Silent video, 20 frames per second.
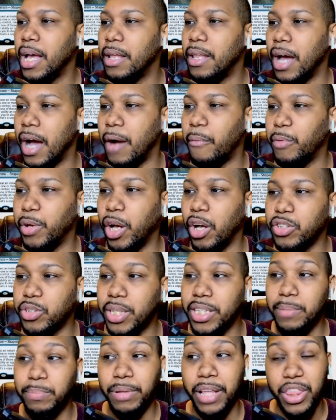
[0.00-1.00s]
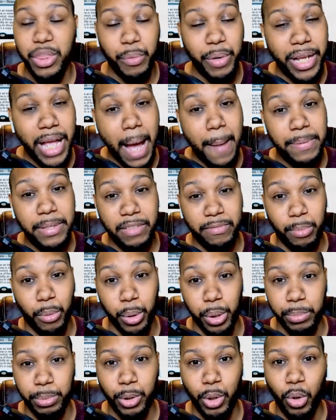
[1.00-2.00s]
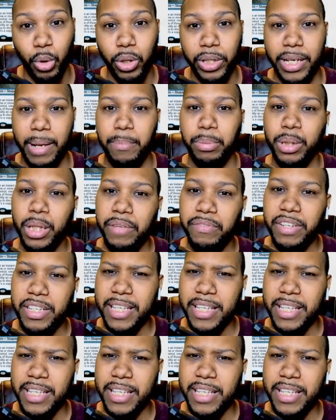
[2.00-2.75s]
We also get to play 3 copies of Portable Hole, and I believe this has